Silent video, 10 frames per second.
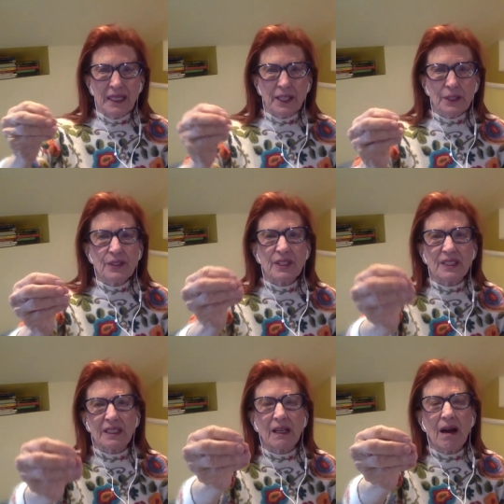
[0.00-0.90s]
Here's the
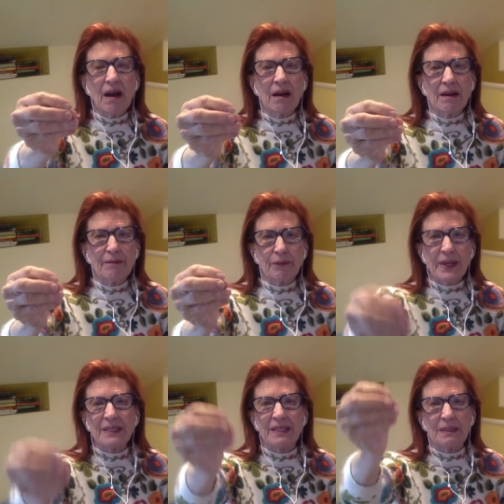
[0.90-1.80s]
cigar of
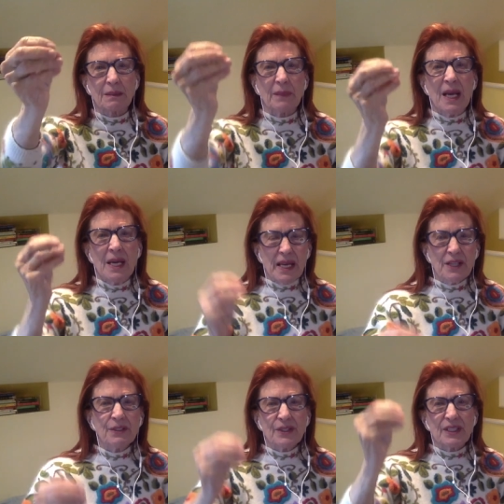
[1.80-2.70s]
racism.
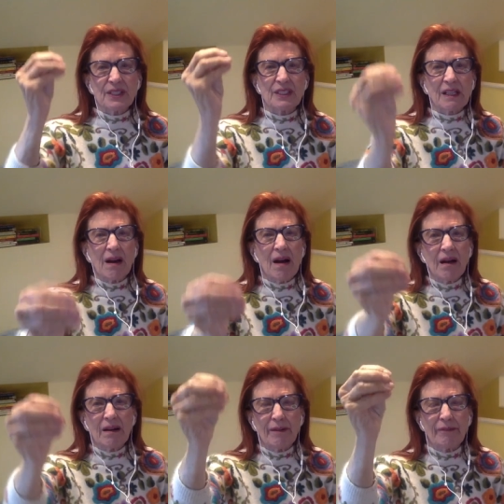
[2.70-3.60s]
Here's the
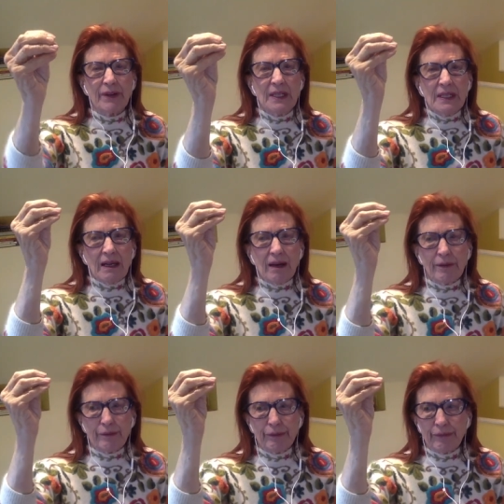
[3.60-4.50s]
cigar of,
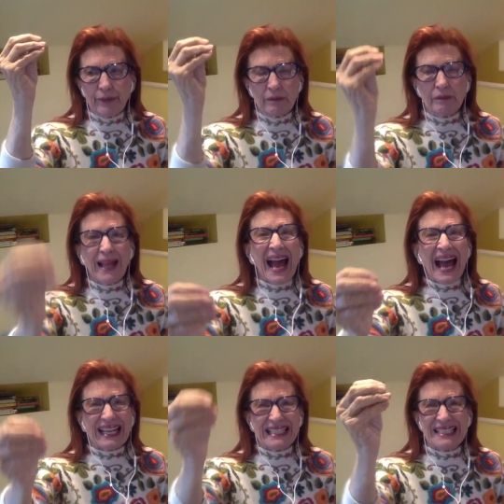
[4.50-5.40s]
of
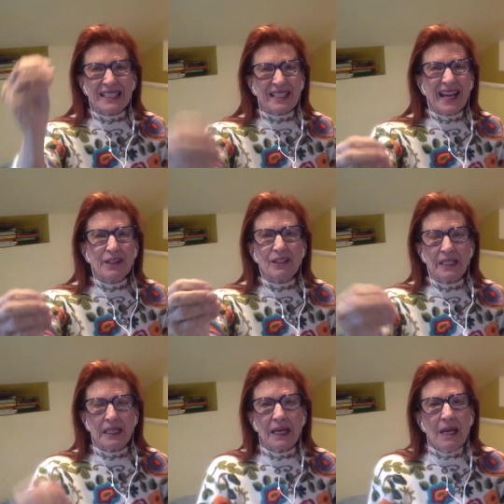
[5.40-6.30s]
lack and
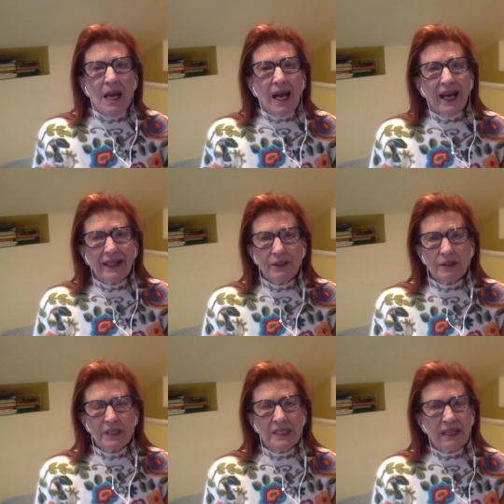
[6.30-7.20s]
scarcity. And you
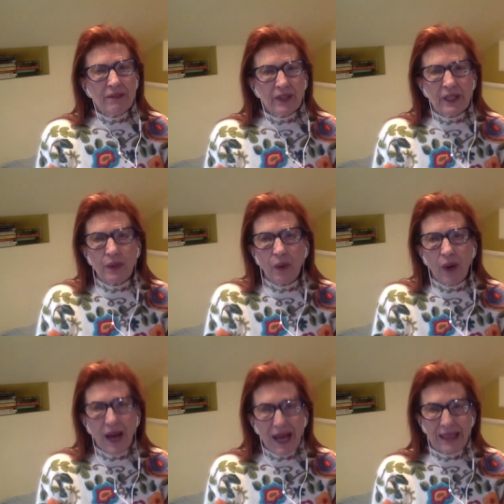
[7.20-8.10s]
can say very
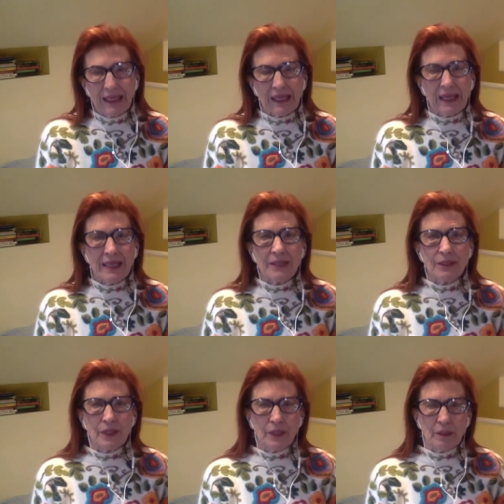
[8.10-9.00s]
quietly
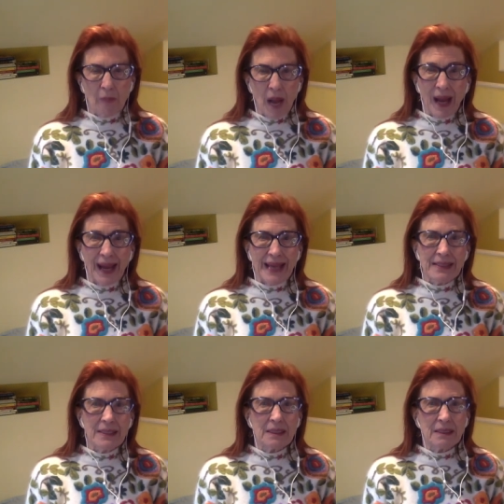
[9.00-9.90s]
to your
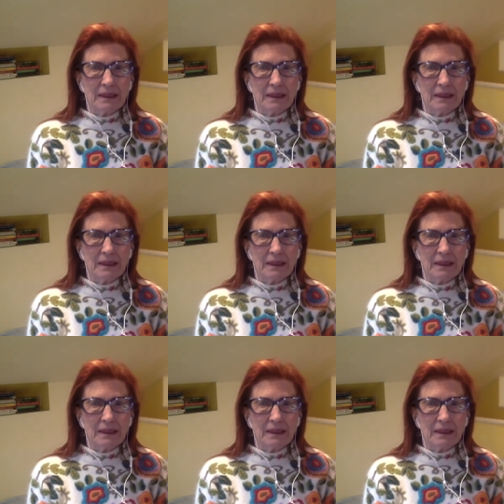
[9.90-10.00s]
mind,